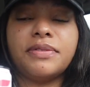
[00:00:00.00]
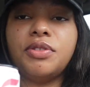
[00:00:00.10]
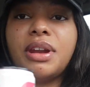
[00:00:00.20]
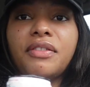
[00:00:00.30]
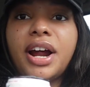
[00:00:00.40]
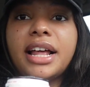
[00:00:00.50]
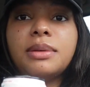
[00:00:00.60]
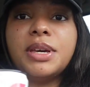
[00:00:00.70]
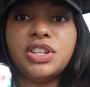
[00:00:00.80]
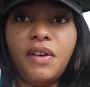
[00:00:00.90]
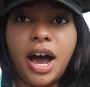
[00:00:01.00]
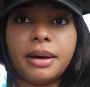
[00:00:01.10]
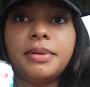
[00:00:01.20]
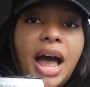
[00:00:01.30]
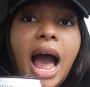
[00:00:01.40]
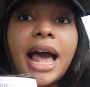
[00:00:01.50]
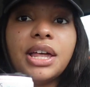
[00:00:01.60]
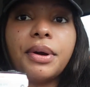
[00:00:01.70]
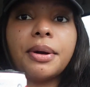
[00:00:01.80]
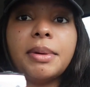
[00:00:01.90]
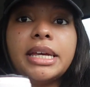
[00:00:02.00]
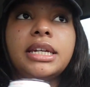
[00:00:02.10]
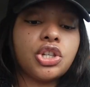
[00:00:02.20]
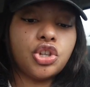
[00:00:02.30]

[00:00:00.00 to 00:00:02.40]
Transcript: If you never had the peach vibe, highly recommend.